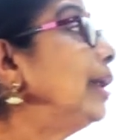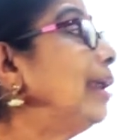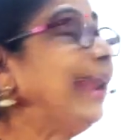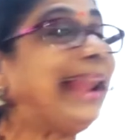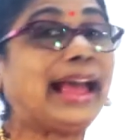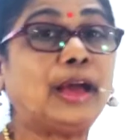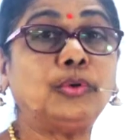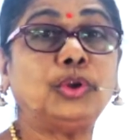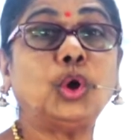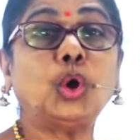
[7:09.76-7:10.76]
the
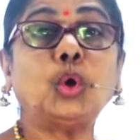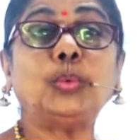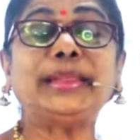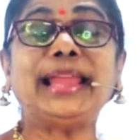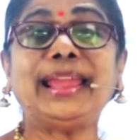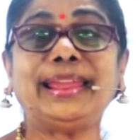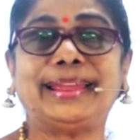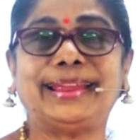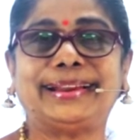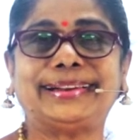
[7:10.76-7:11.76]
cloud over
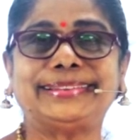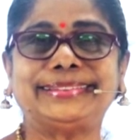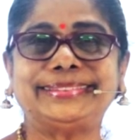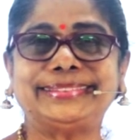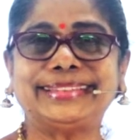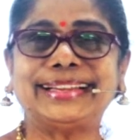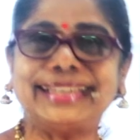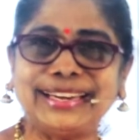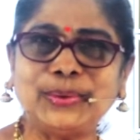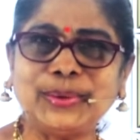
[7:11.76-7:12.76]
there.
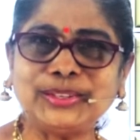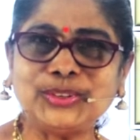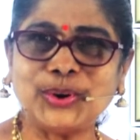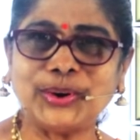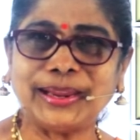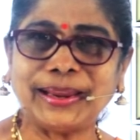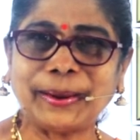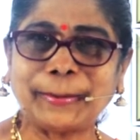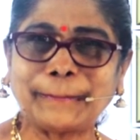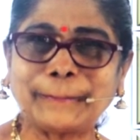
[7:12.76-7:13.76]
Did you enjoy?
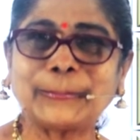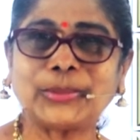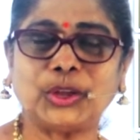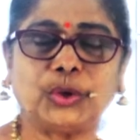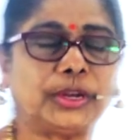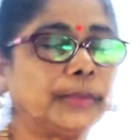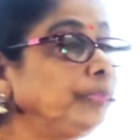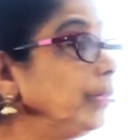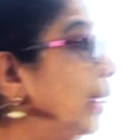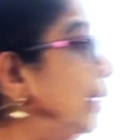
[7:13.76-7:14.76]
Good.
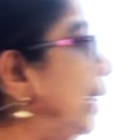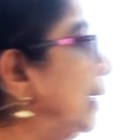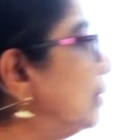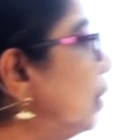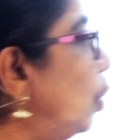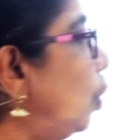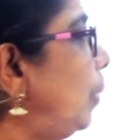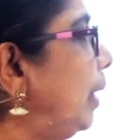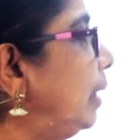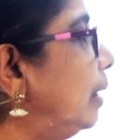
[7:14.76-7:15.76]
Next,
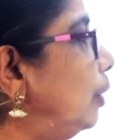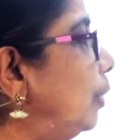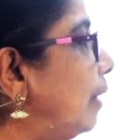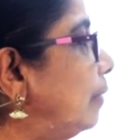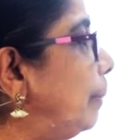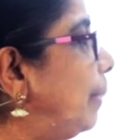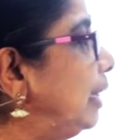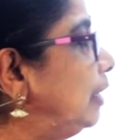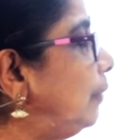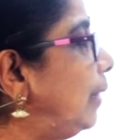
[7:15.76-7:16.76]
over here you have a
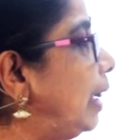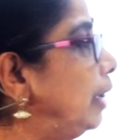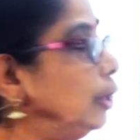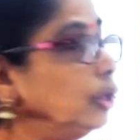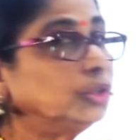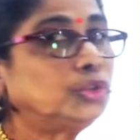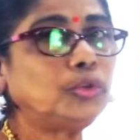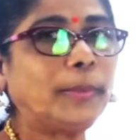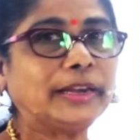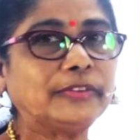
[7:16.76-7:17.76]
butterfly, two
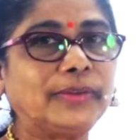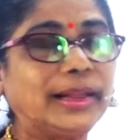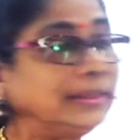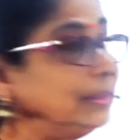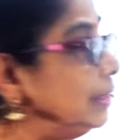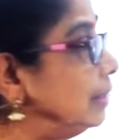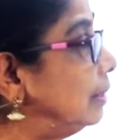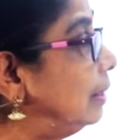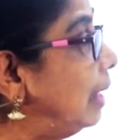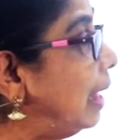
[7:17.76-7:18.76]
butterflies
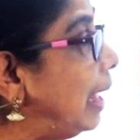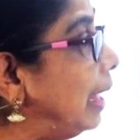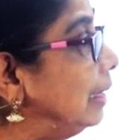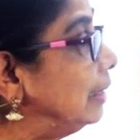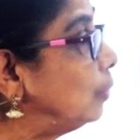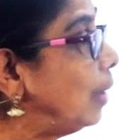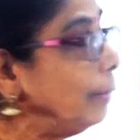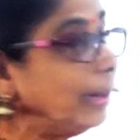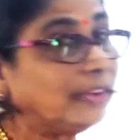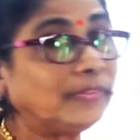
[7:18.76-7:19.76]
here, and there's one
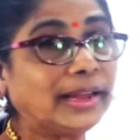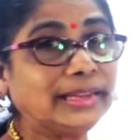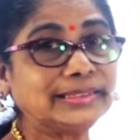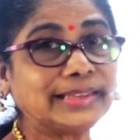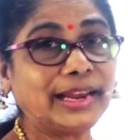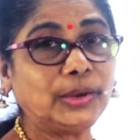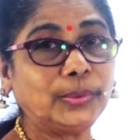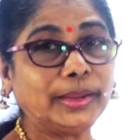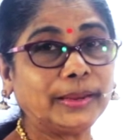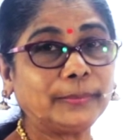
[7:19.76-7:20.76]
butterfly
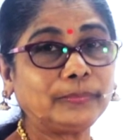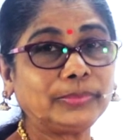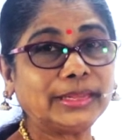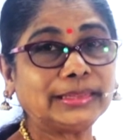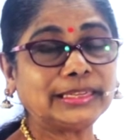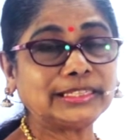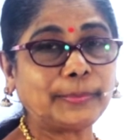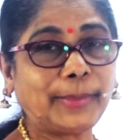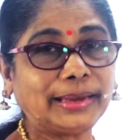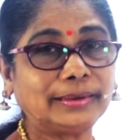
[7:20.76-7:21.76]
sideways. That's the
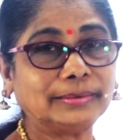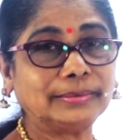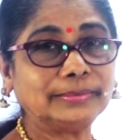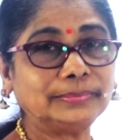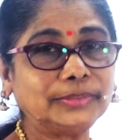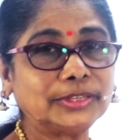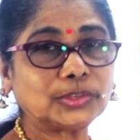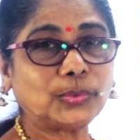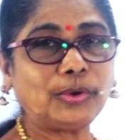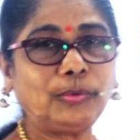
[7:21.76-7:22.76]
pattern.
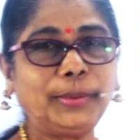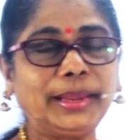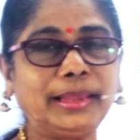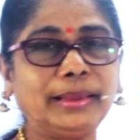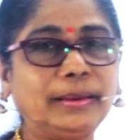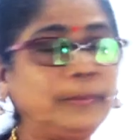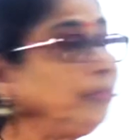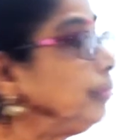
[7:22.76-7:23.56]
So what will be here?